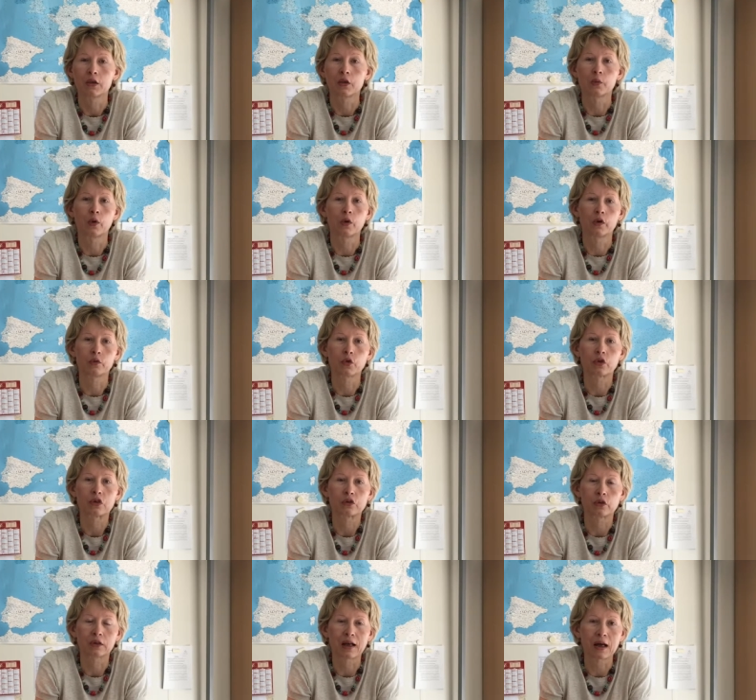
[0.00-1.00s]
the role of
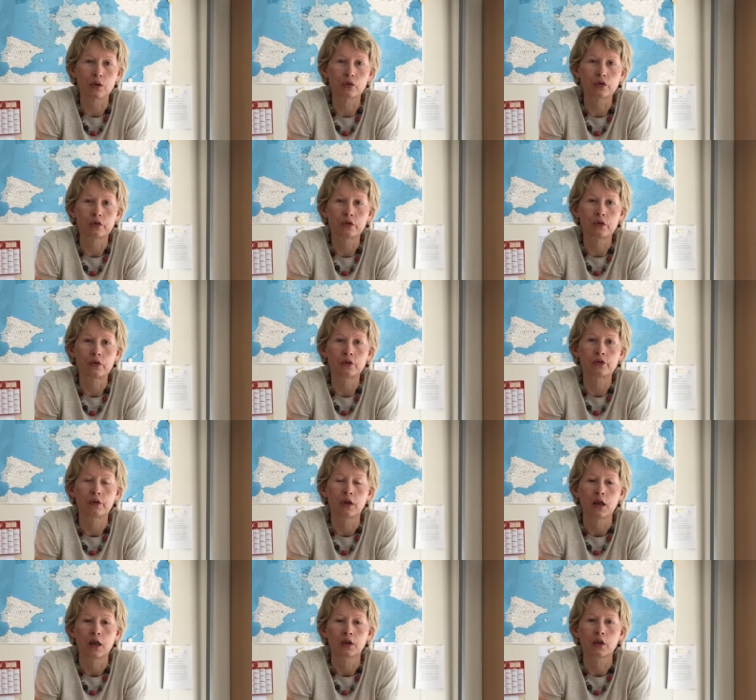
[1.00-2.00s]
judicial councils,
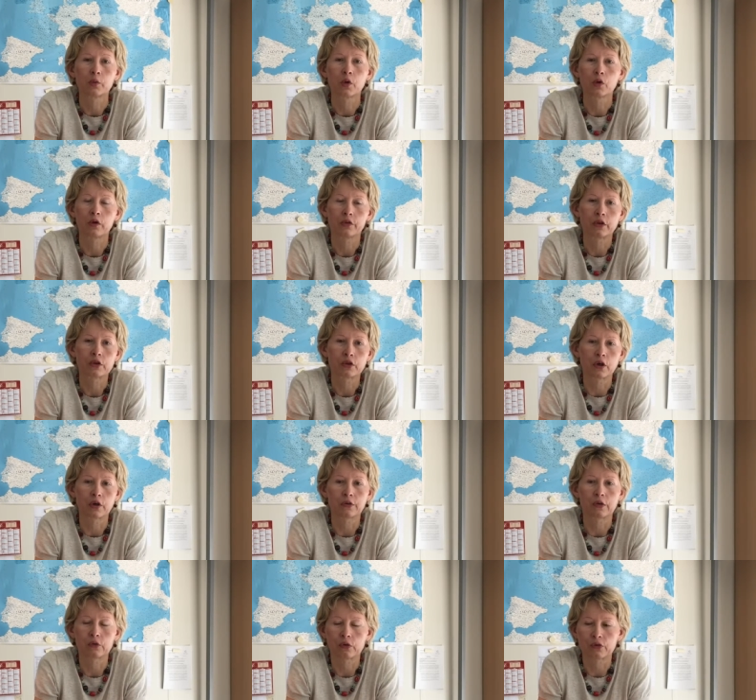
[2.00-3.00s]
the role of the
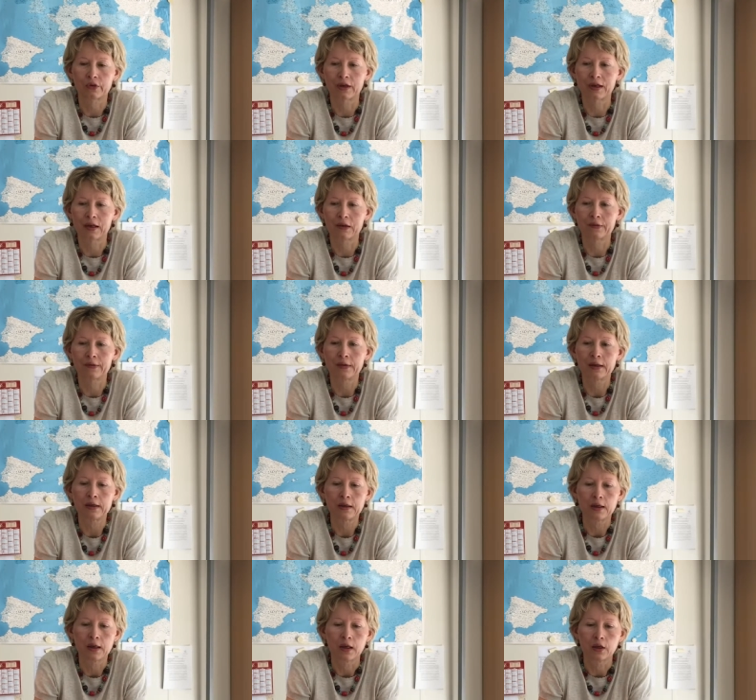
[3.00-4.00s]
judge in
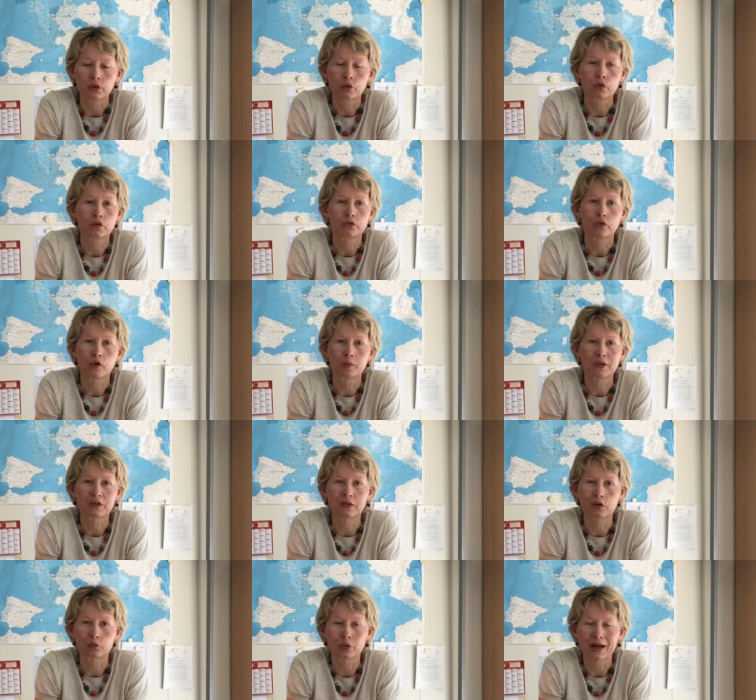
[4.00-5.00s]
society,
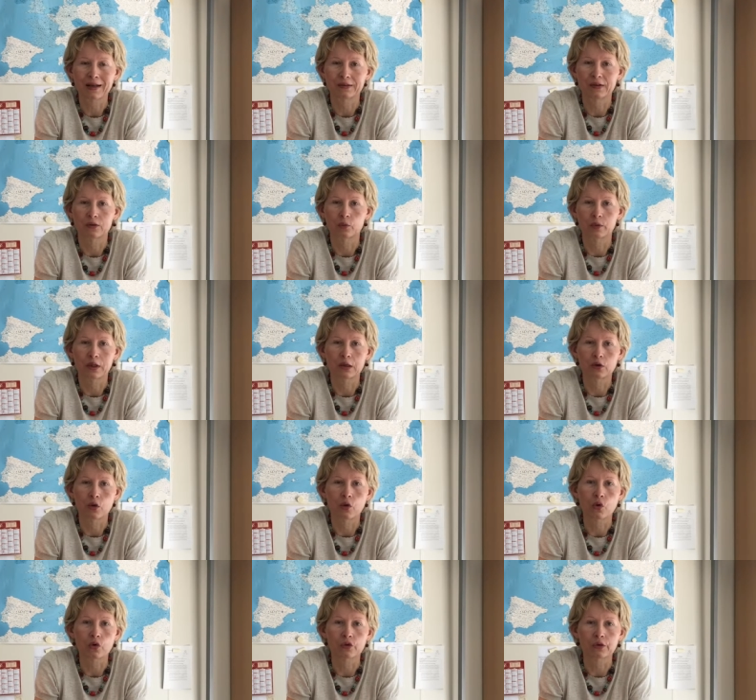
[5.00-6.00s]
uniformity of practice within
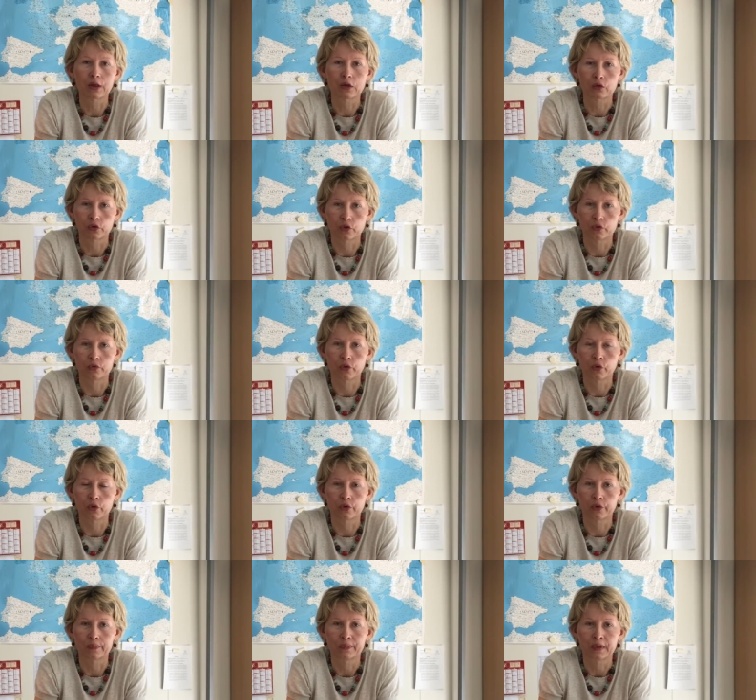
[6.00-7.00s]
courts, and so
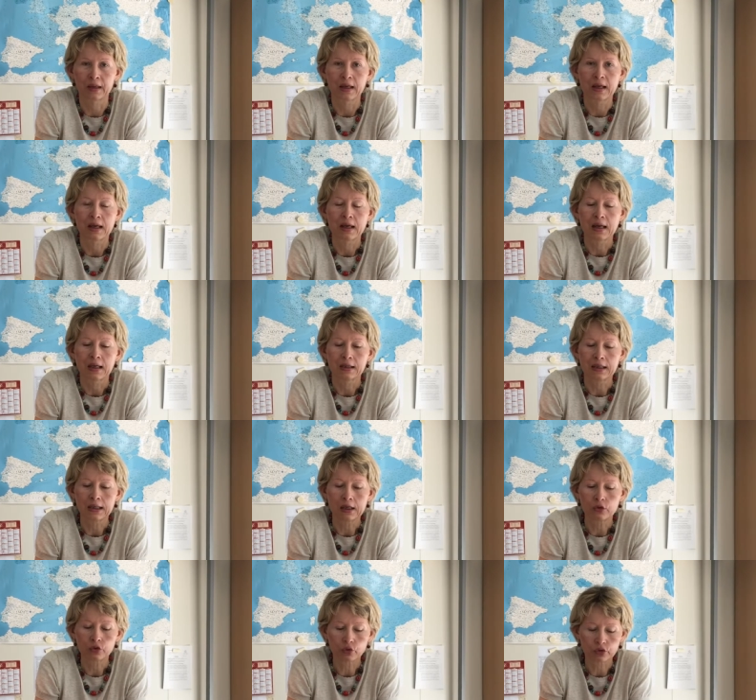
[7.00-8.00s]
forth.
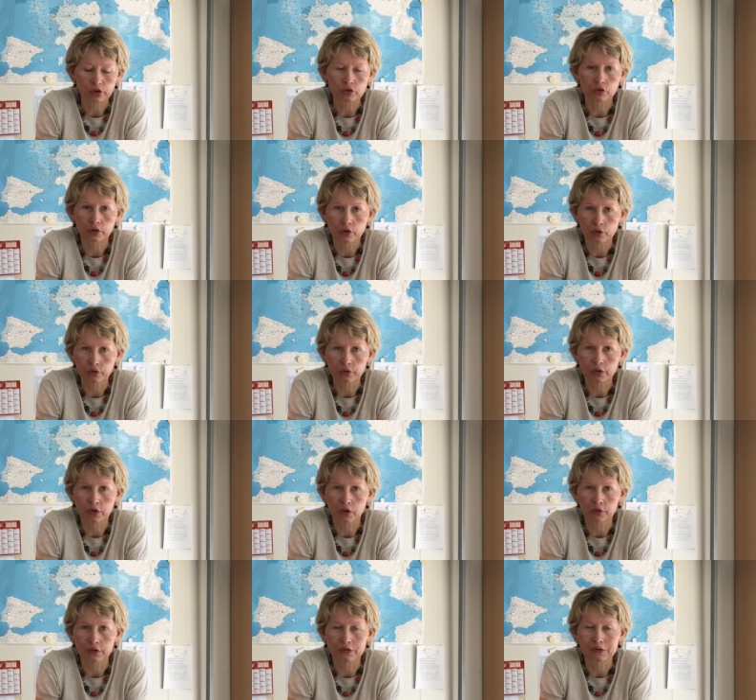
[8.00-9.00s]
The issues are chosen
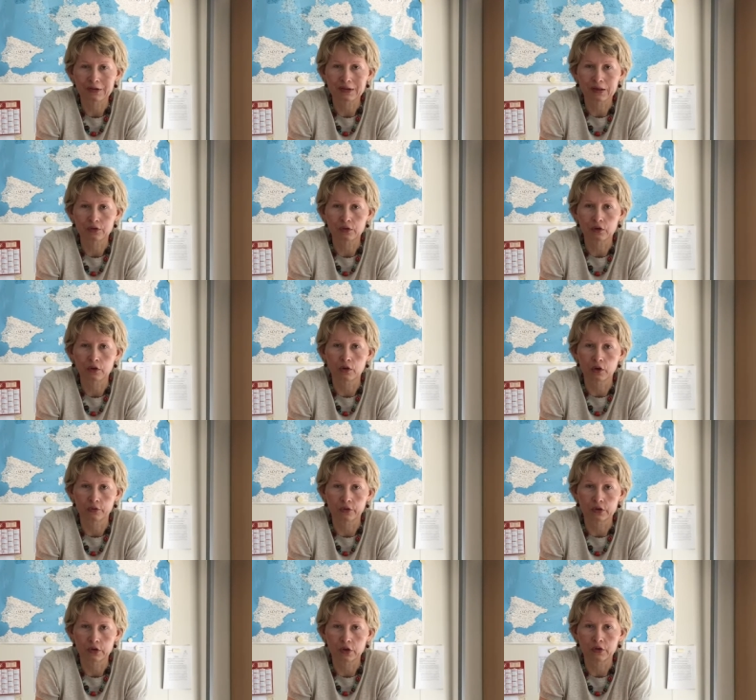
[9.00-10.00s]
on the suggestion
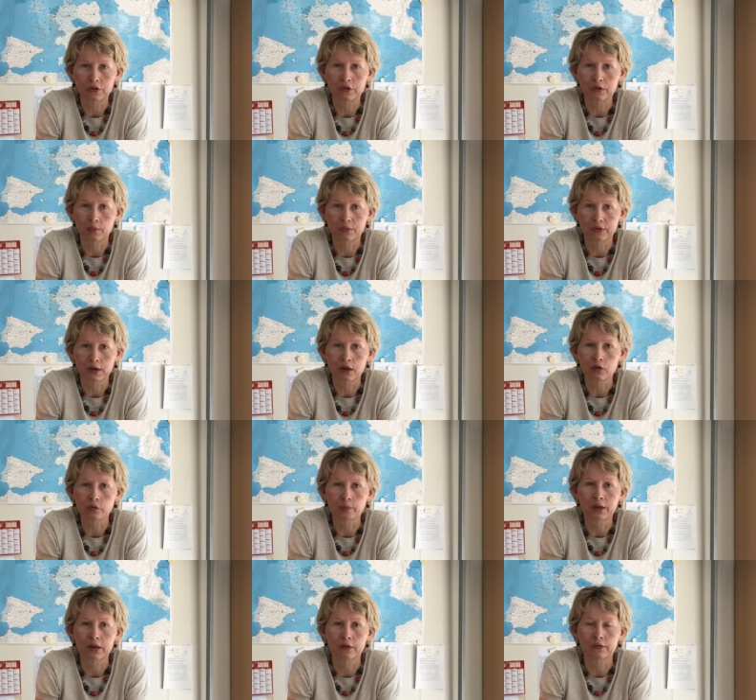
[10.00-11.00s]
of the judges themselves
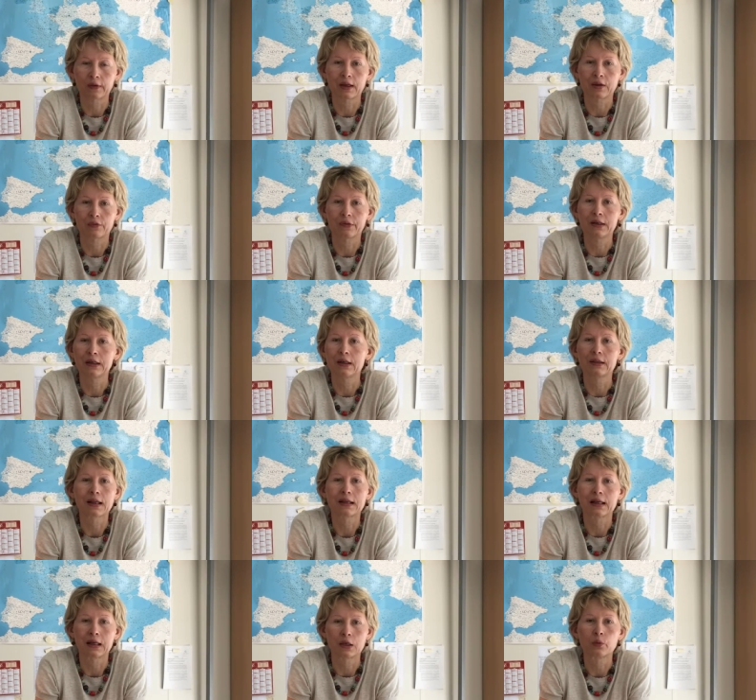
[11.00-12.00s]
because they have seen in
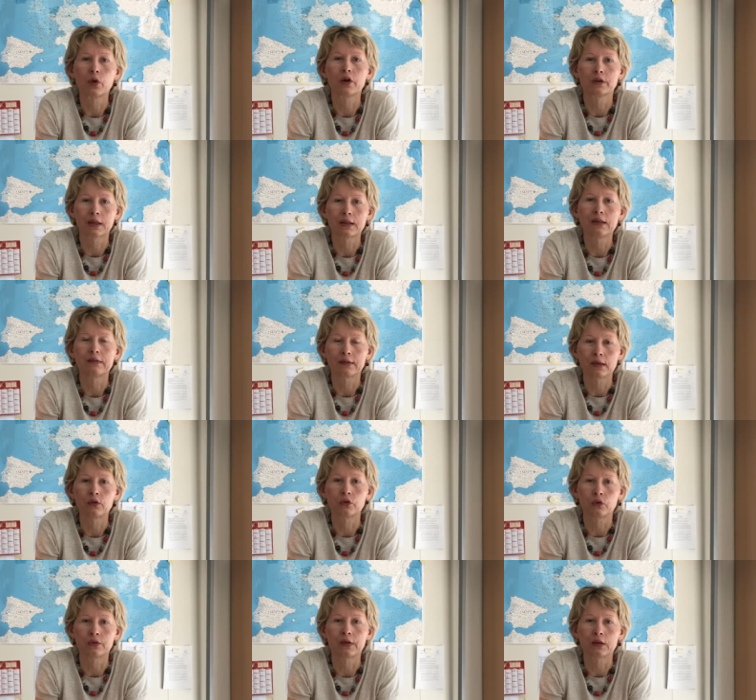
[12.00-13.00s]
their daily work that these
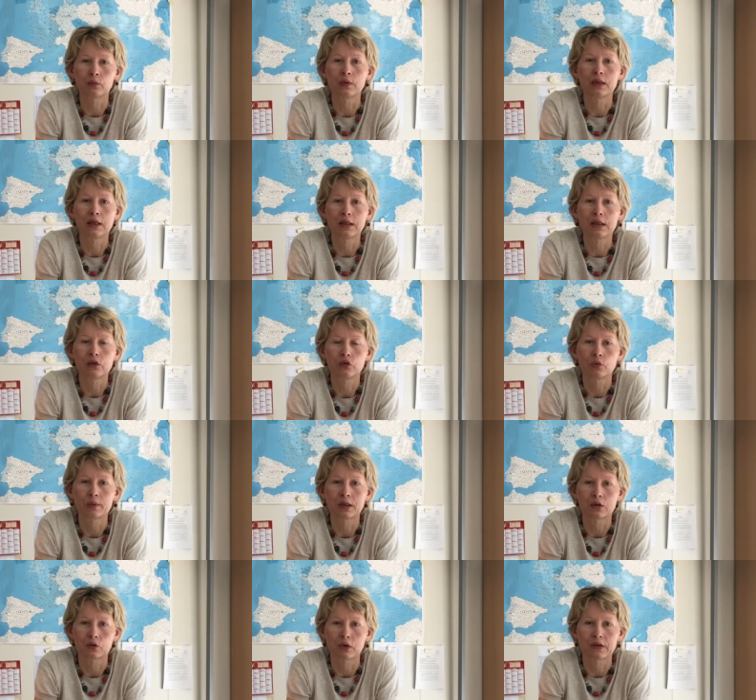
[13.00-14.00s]
issues that really need to
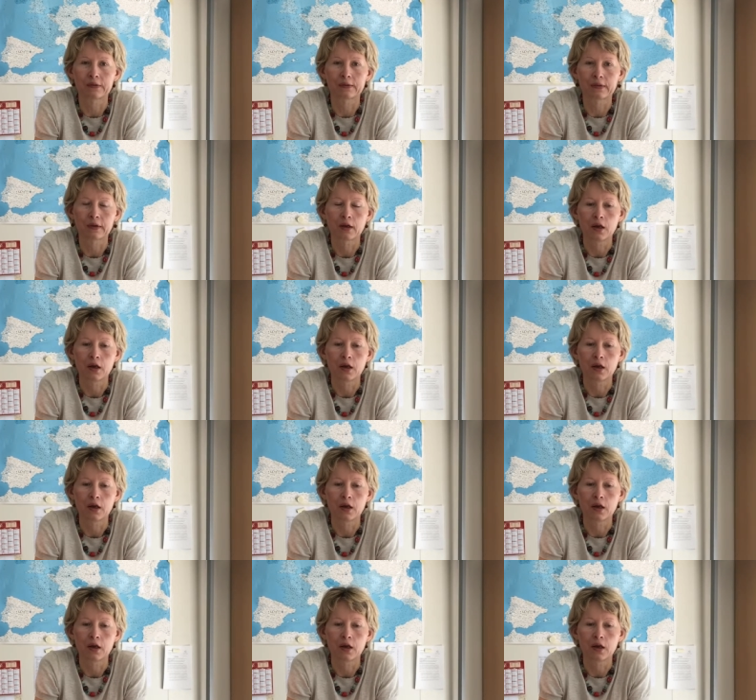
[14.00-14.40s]
be addressed.